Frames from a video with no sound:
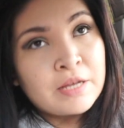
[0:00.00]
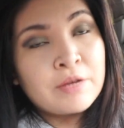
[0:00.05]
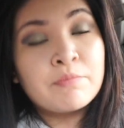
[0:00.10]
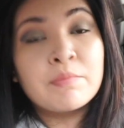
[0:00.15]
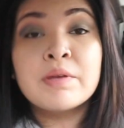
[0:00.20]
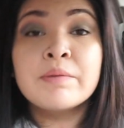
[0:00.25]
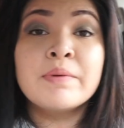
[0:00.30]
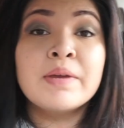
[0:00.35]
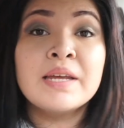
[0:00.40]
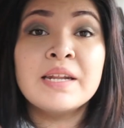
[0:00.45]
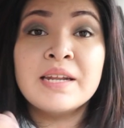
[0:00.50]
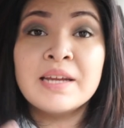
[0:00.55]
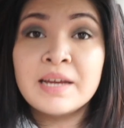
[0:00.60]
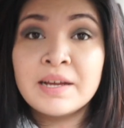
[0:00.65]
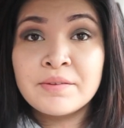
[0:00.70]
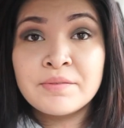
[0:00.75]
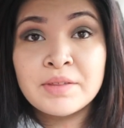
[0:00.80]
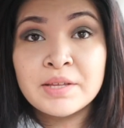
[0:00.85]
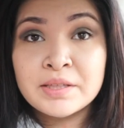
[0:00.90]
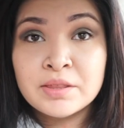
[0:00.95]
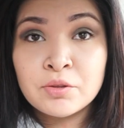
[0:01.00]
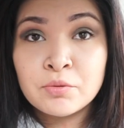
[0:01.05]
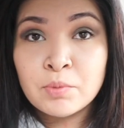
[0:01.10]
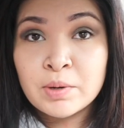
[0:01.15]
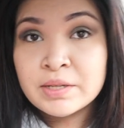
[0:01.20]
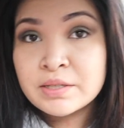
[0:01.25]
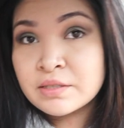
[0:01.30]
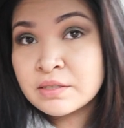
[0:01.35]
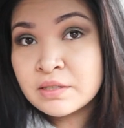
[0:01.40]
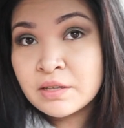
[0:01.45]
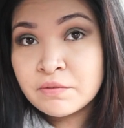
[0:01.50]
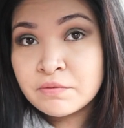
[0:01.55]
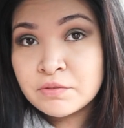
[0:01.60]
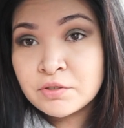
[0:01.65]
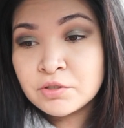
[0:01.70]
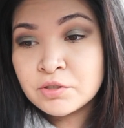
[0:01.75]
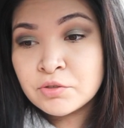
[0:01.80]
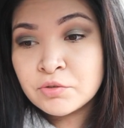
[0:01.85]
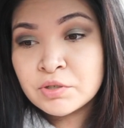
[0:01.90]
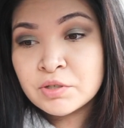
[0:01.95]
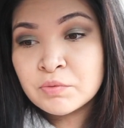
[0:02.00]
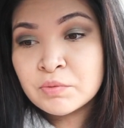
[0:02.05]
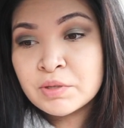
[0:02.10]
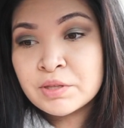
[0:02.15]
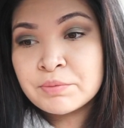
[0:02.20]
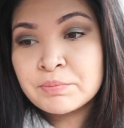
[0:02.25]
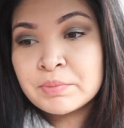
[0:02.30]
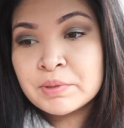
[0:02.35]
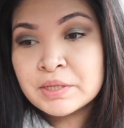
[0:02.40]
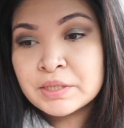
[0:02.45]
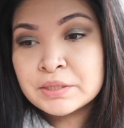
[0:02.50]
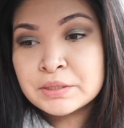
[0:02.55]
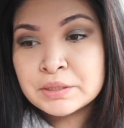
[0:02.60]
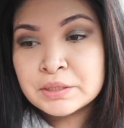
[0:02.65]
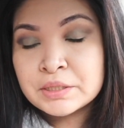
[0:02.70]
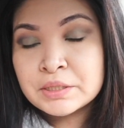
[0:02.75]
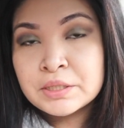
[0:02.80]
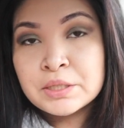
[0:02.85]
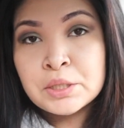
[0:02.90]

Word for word: maybe I didn't have like the right stuff to do it with, but